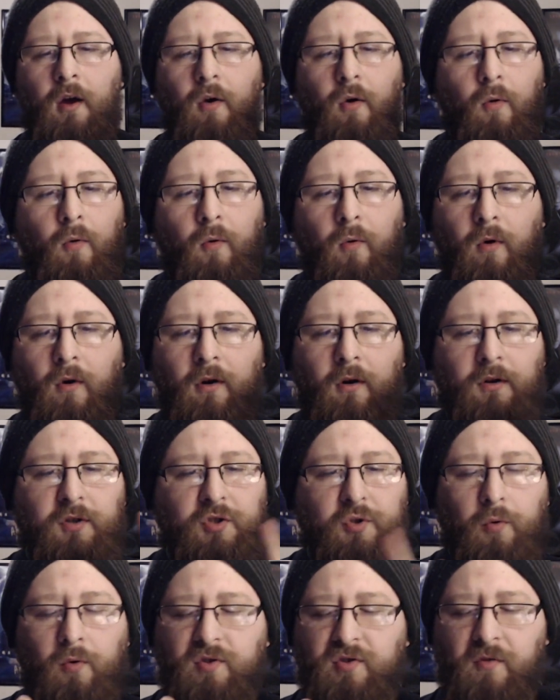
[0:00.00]
or
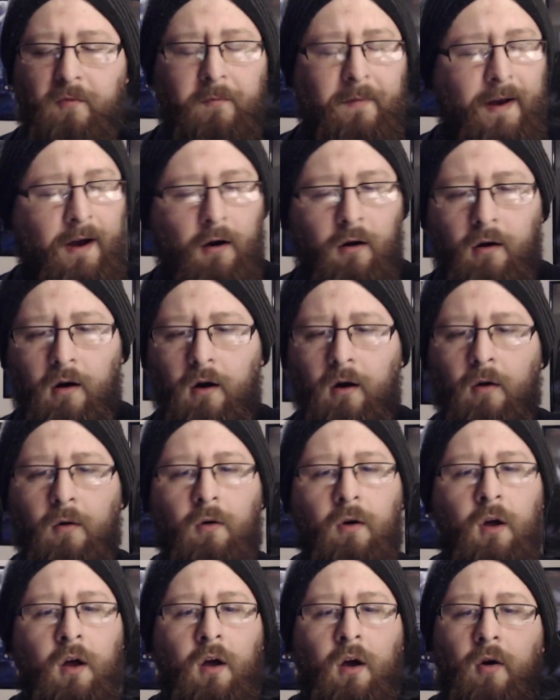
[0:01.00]
George
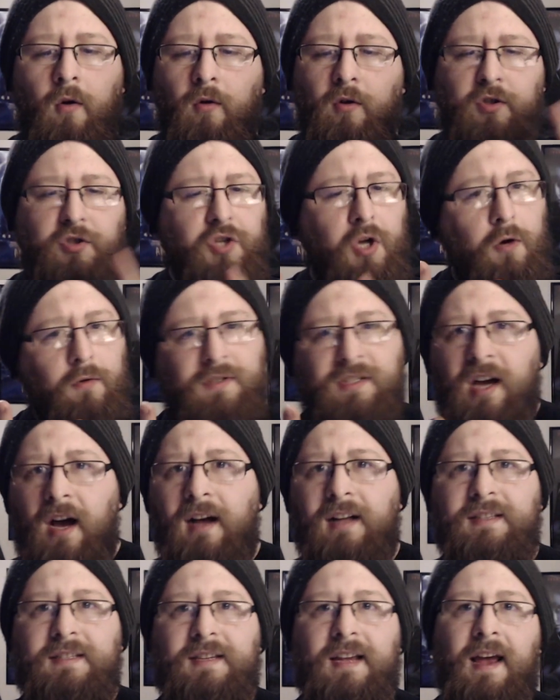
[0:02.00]
Romero or Joe
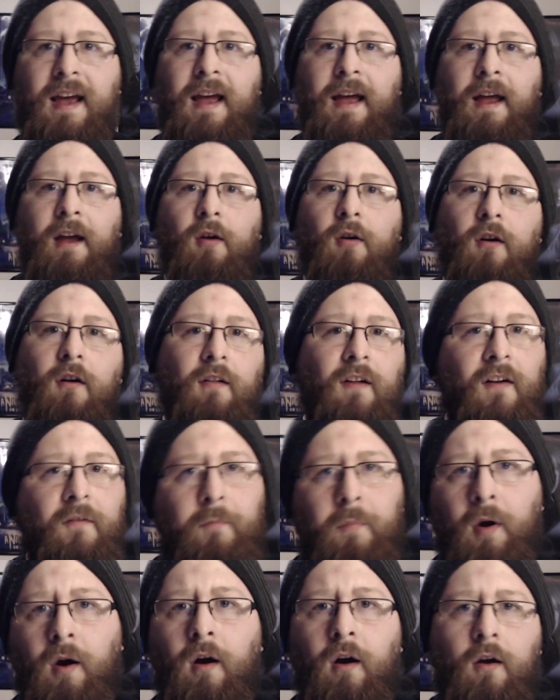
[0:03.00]
Dante or Clive
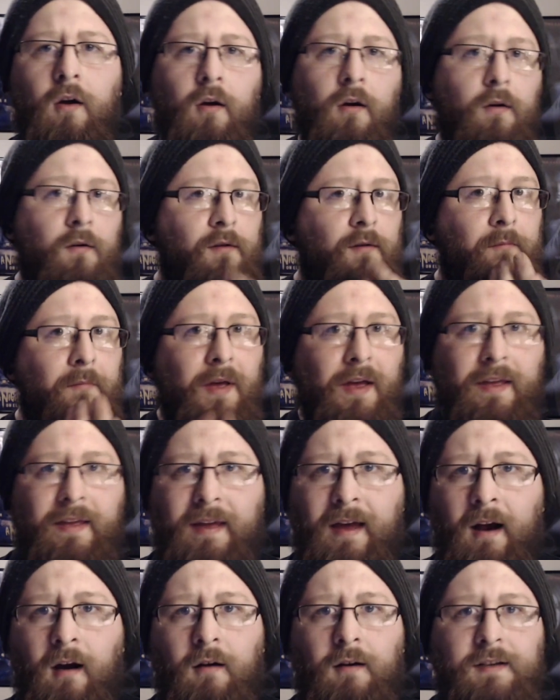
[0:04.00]
Barker or Mick
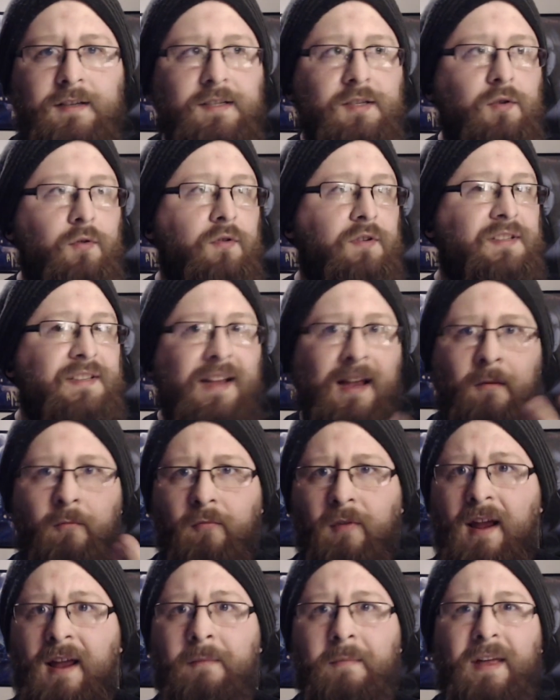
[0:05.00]
Garris or Sam
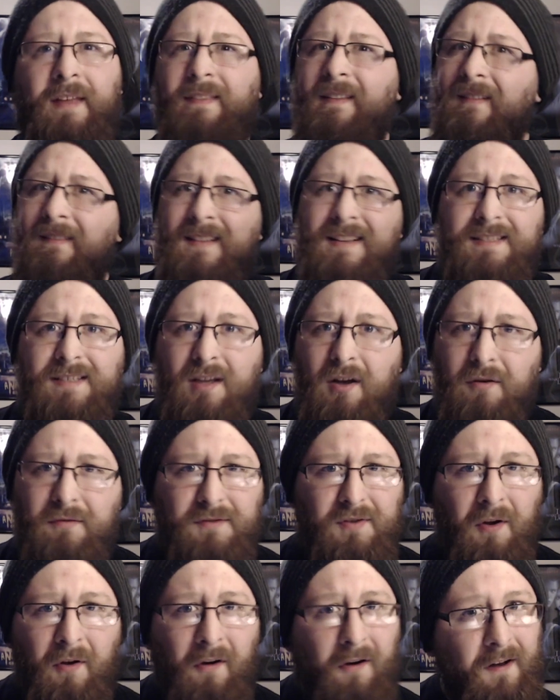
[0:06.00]
Raimi? The list goes
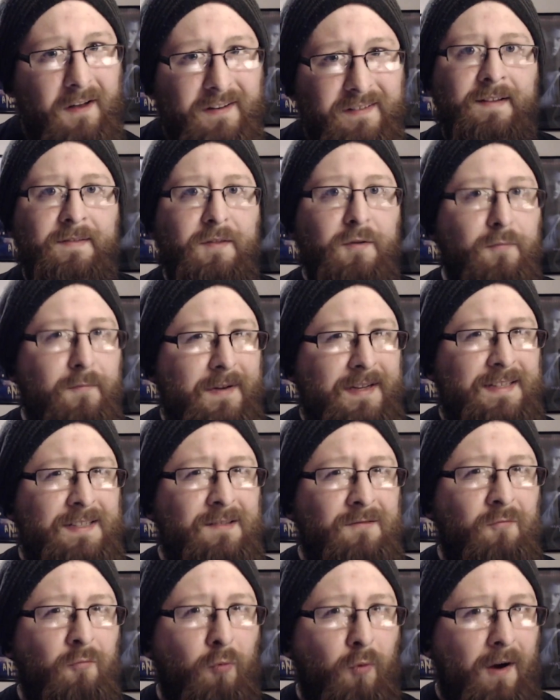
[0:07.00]
on. The
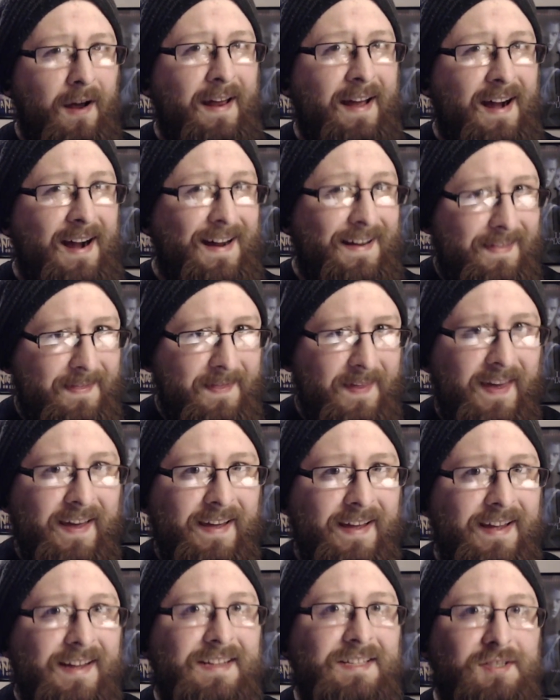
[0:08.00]
reason why I
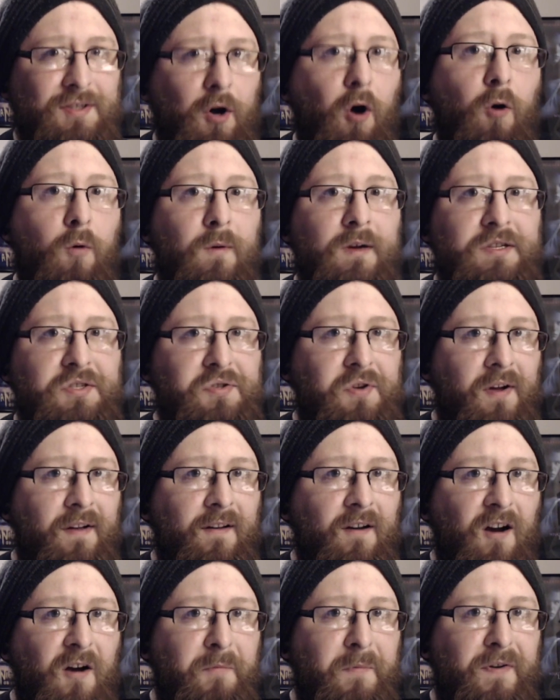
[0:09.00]
think it's always John
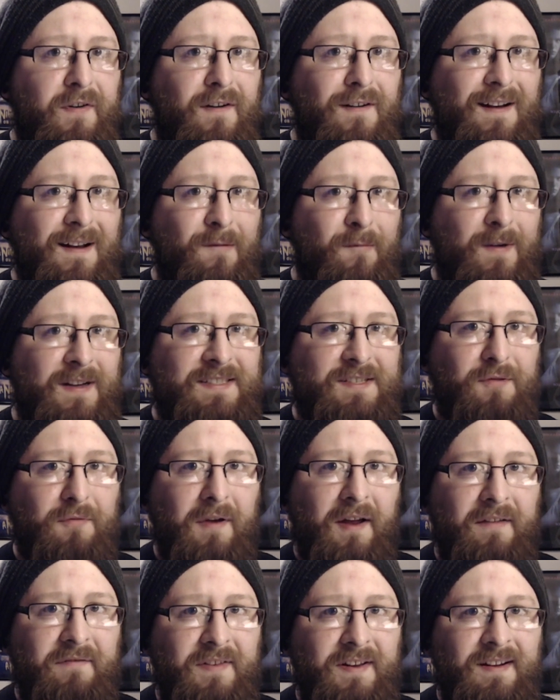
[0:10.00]
Carpenter and Wes
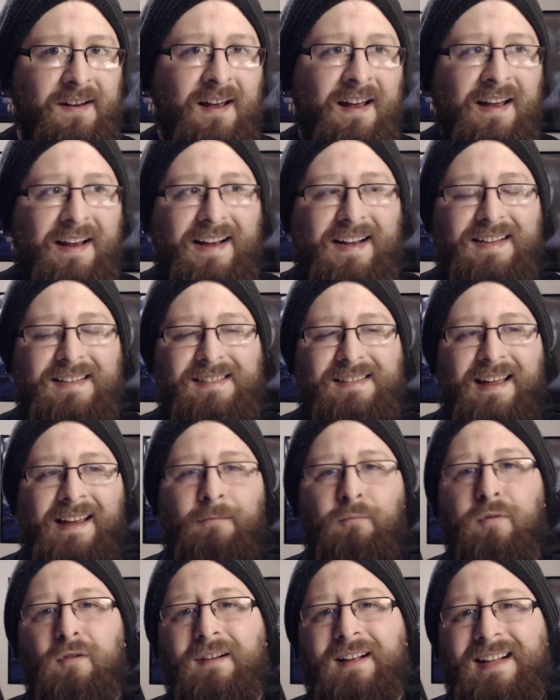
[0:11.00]
Craven is they
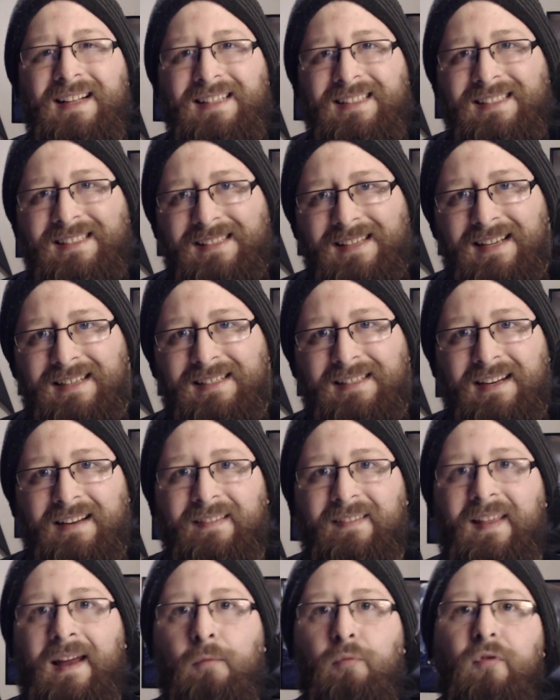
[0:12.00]
were
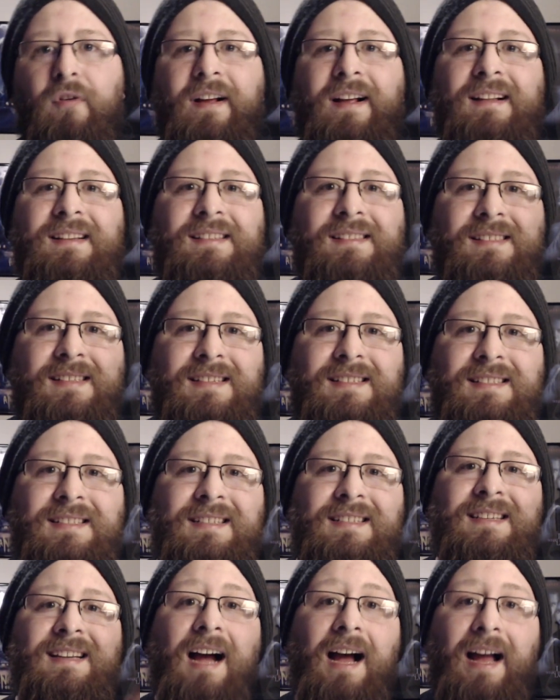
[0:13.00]
consistent. They were
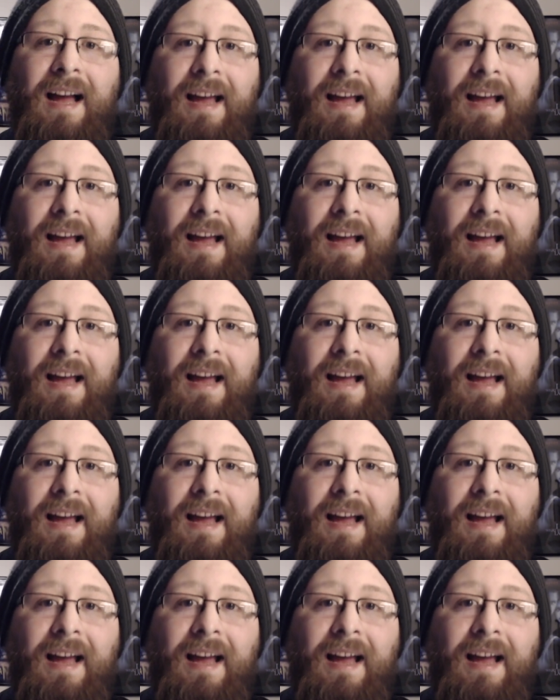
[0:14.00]
consistent